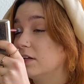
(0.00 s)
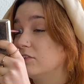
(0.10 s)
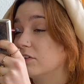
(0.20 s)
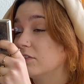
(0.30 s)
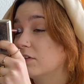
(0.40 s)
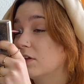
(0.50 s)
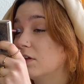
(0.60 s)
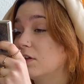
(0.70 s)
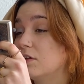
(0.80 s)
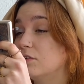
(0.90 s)
just
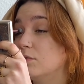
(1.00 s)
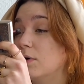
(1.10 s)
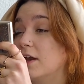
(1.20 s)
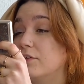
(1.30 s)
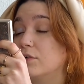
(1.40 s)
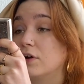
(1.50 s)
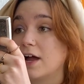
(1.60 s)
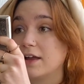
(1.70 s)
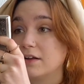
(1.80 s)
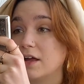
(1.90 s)
do whatever
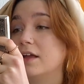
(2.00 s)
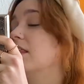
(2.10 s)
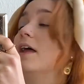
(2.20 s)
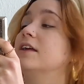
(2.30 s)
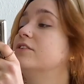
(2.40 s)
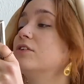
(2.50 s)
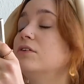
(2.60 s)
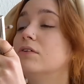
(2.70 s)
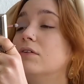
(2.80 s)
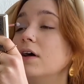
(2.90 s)
I like to
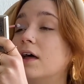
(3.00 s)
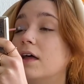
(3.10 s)
do.